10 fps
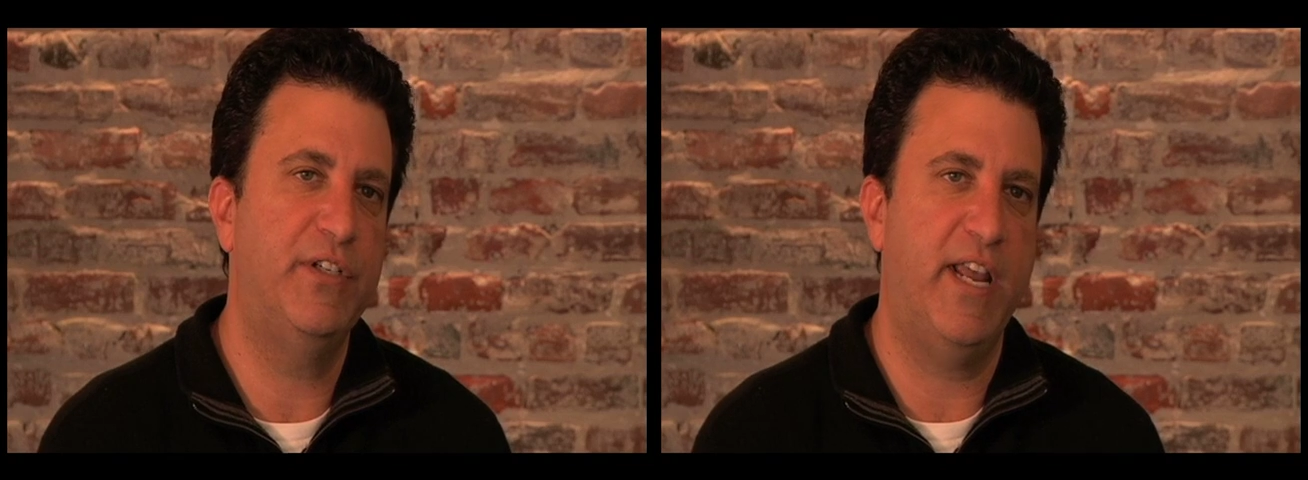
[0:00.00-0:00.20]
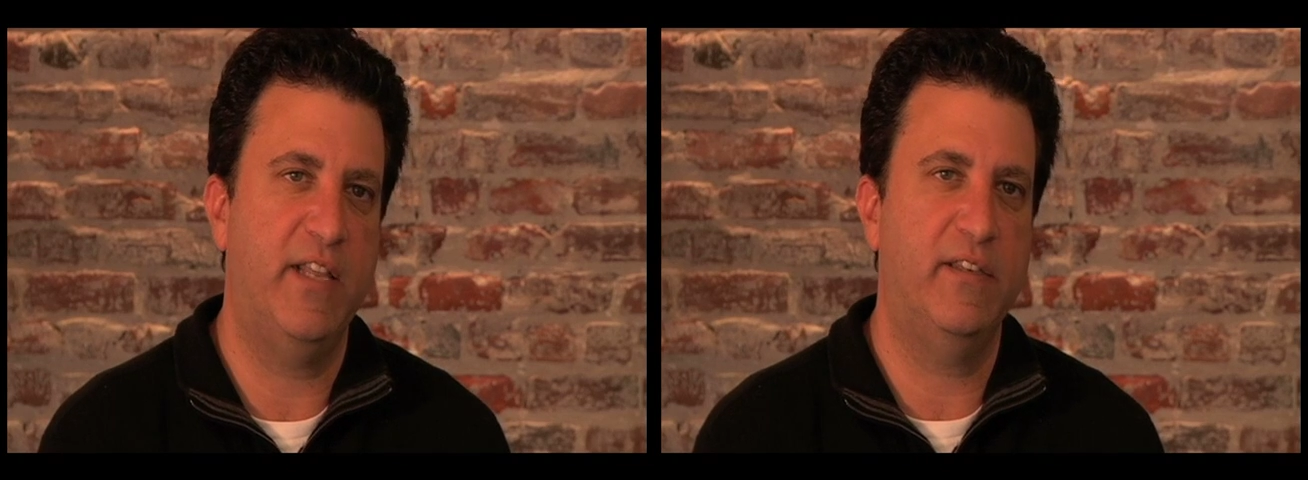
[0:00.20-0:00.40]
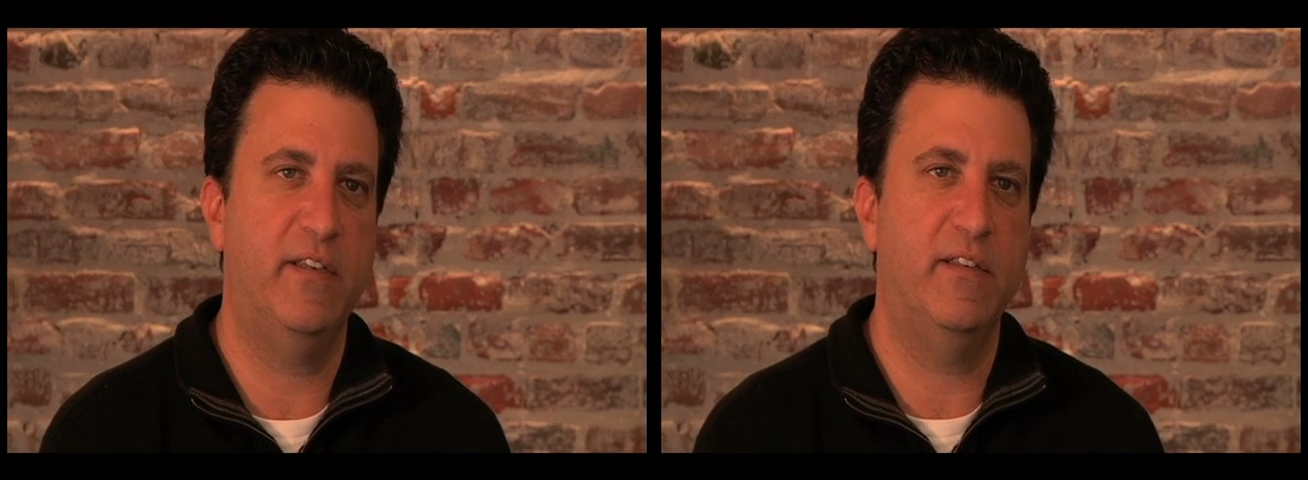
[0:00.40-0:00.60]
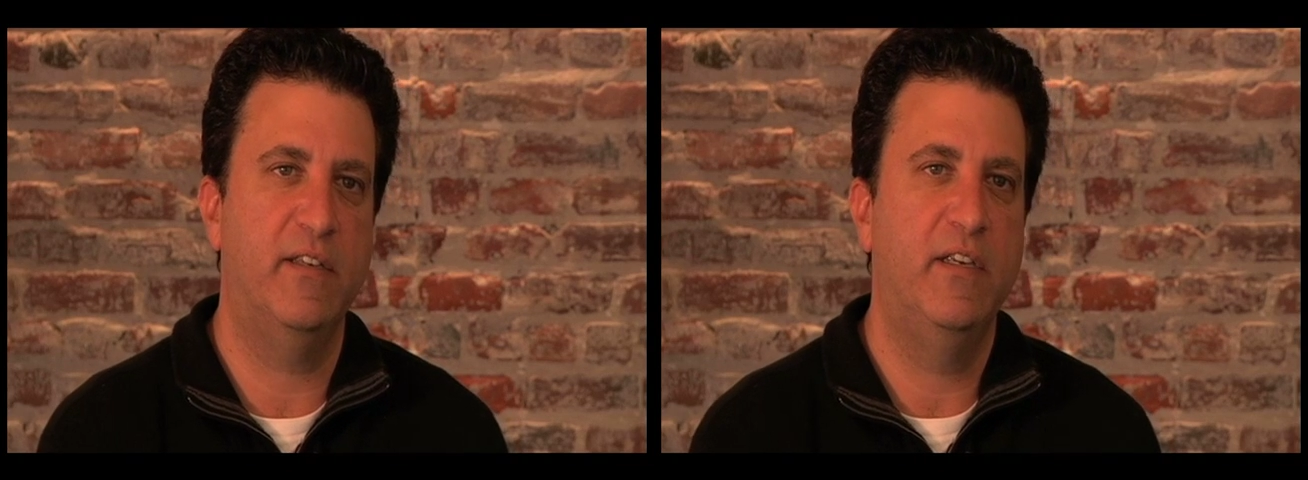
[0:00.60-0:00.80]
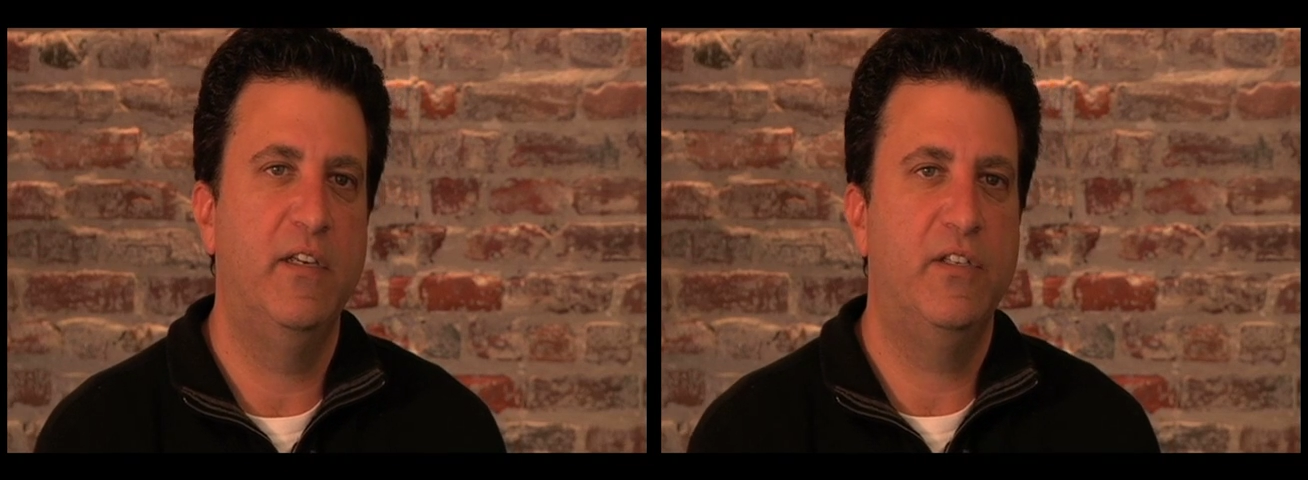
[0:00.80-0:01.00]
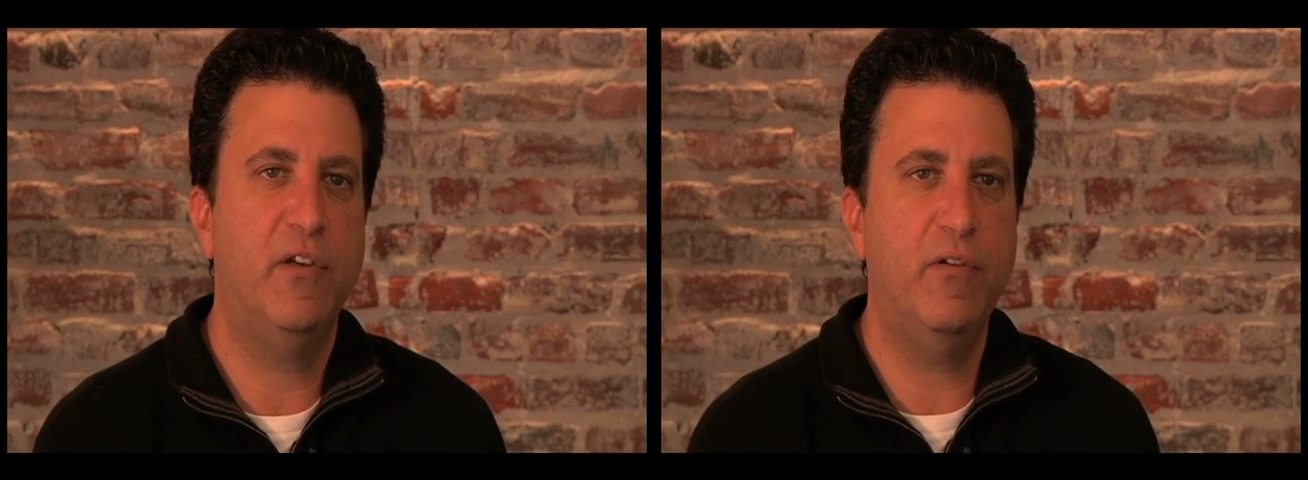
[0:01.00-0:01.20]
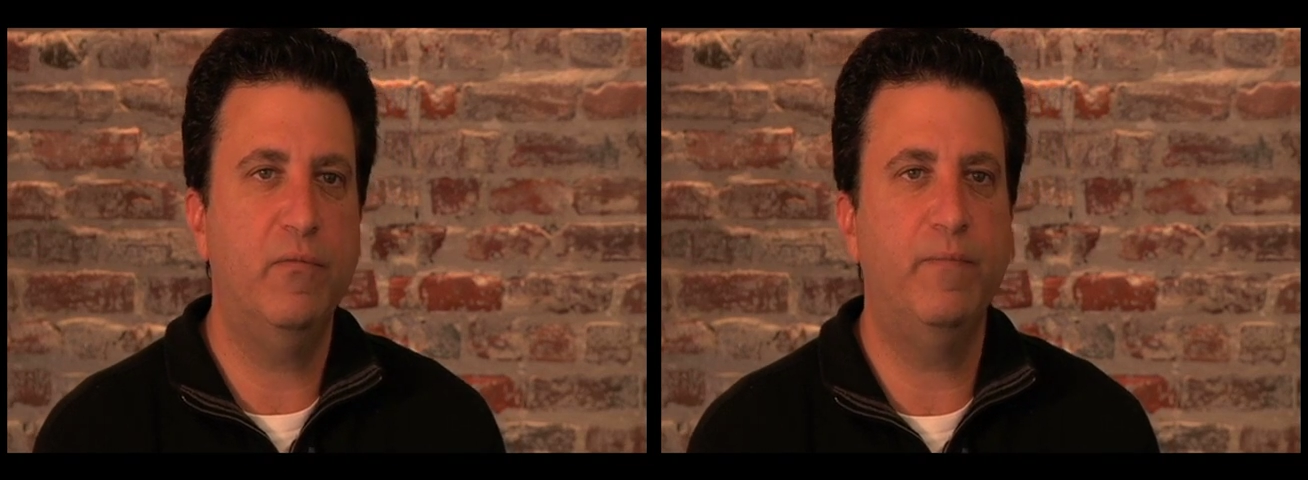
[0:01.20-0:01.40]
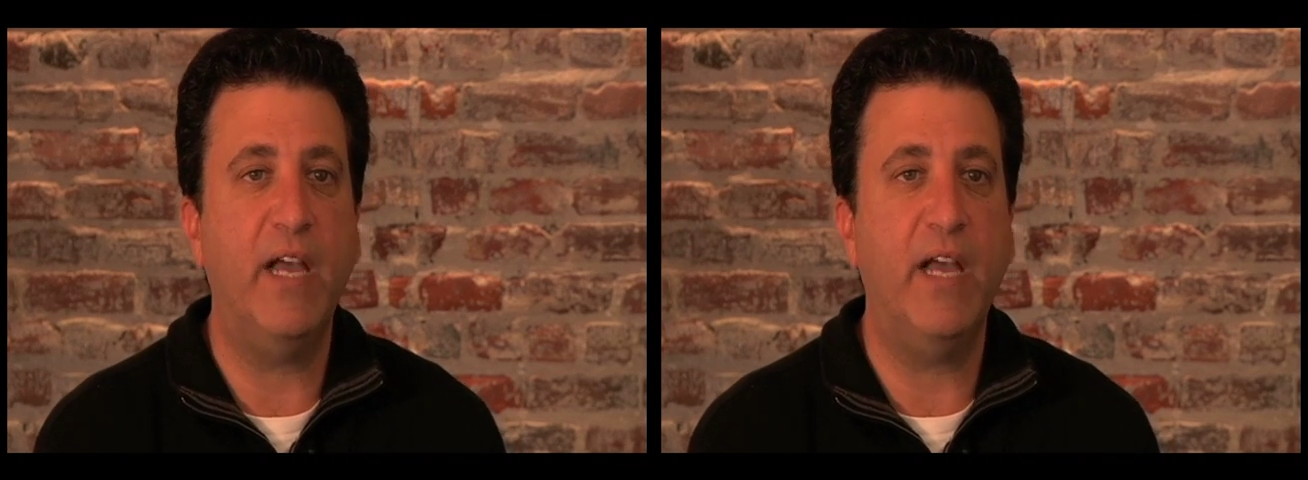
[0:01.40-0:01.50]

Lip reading: chances. So